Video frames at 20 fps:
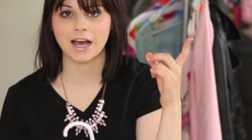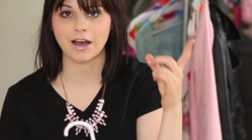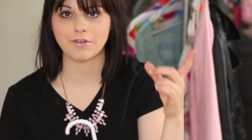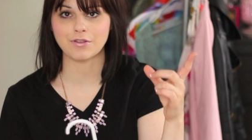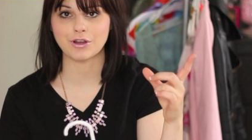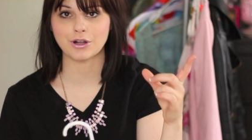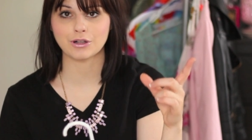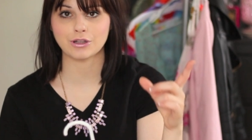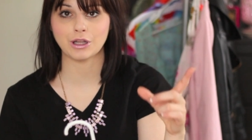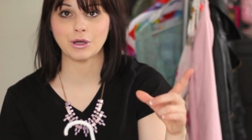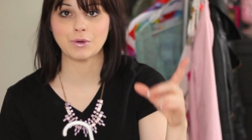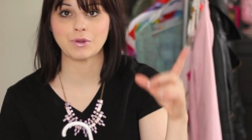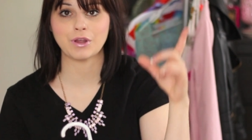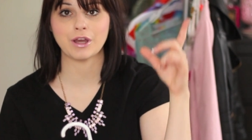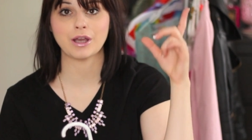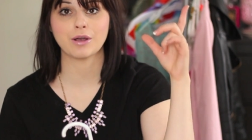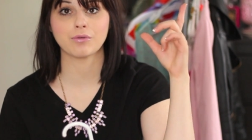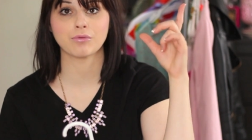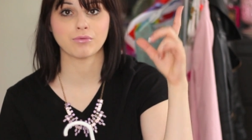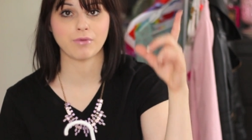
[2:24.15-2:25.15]
of their
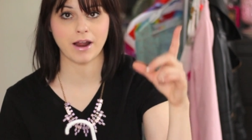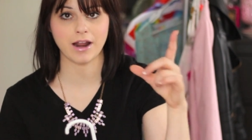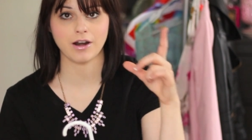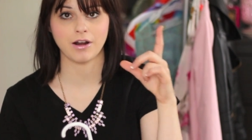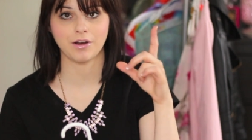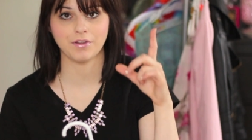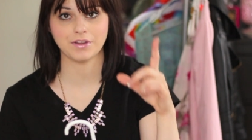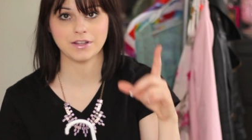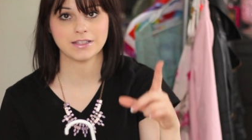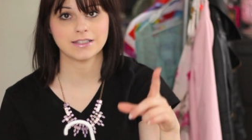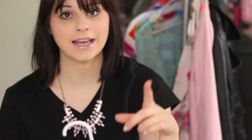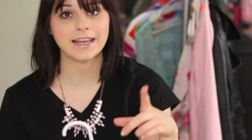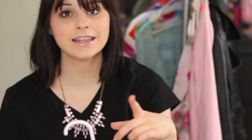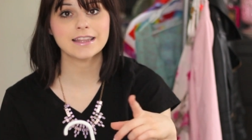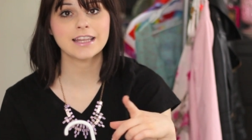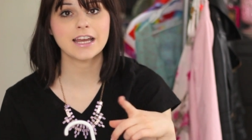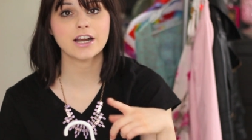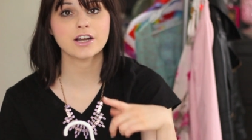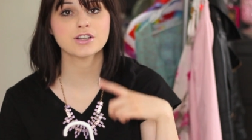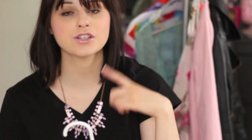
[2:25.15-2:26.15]
clothing right on the
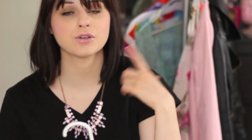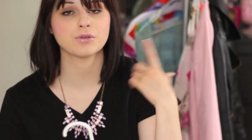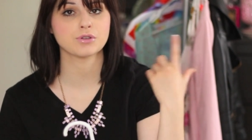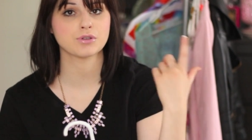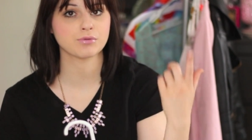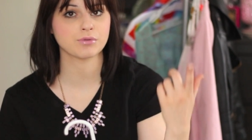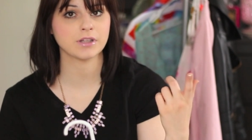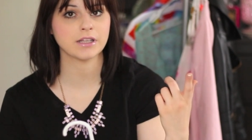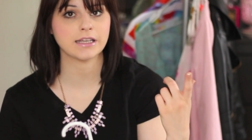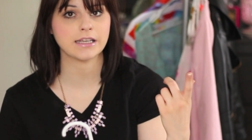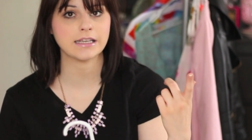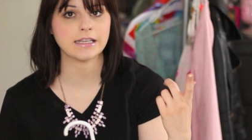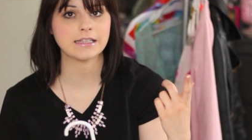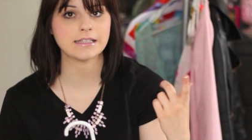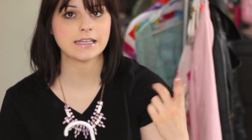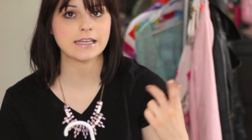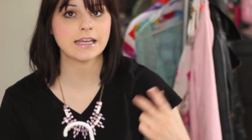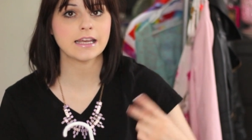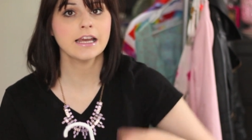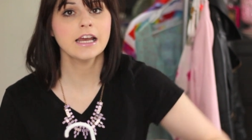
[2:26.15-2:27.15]
site there, so it's really
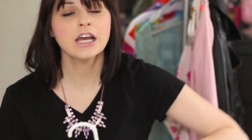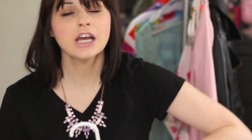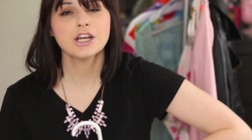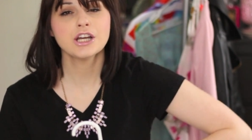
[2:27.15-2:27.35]
easy.